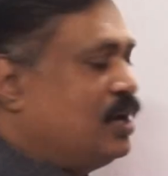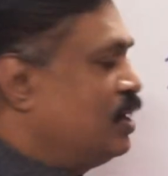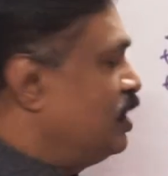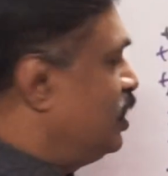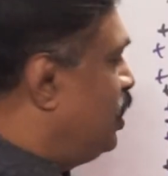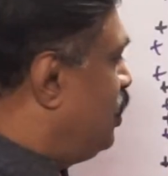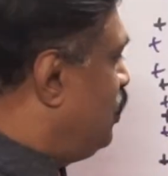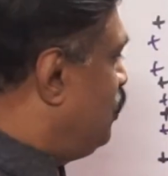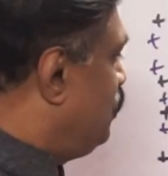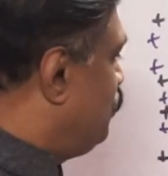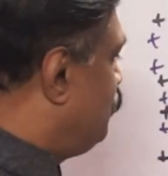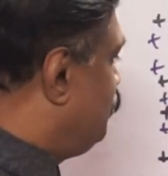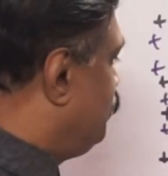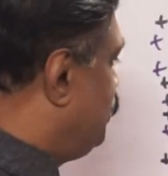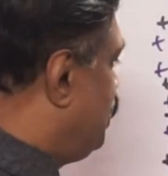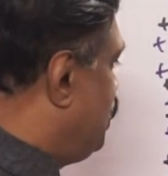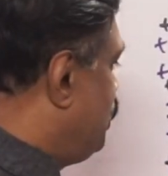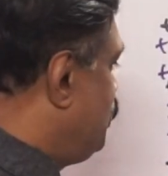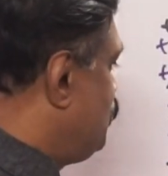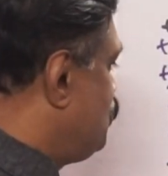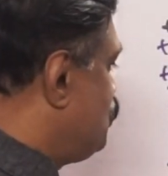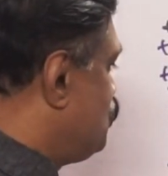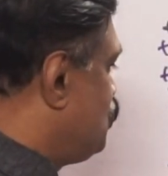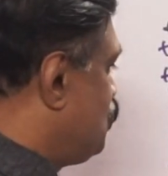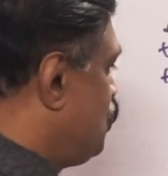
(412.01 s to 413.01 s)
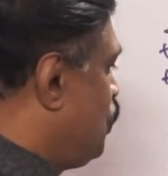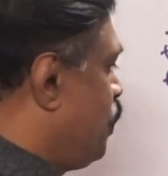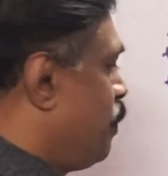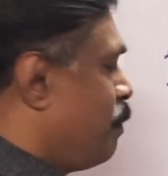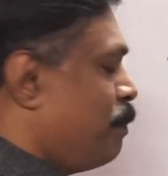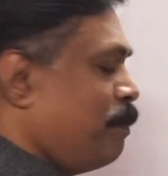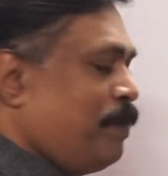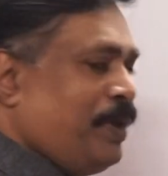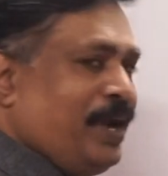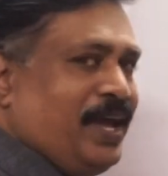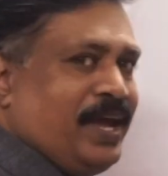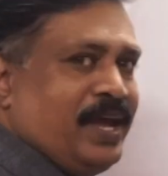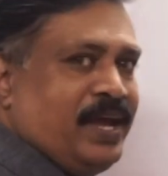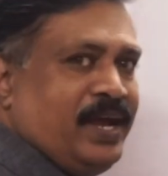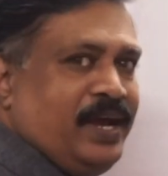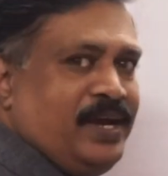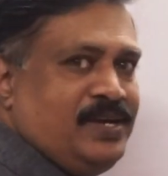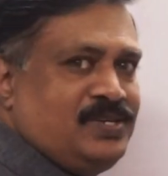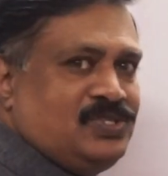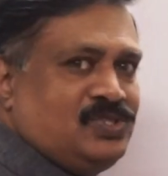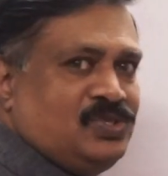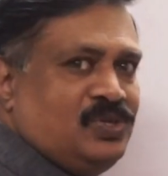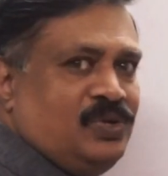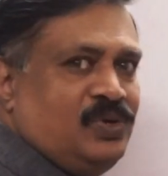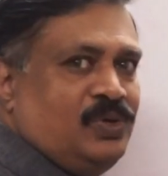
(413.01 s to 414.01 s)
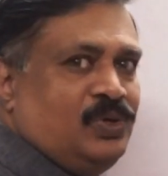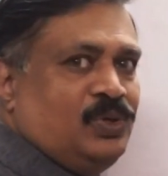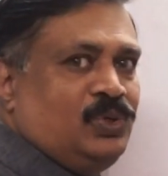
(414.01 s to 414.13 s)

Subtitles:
Now these two plates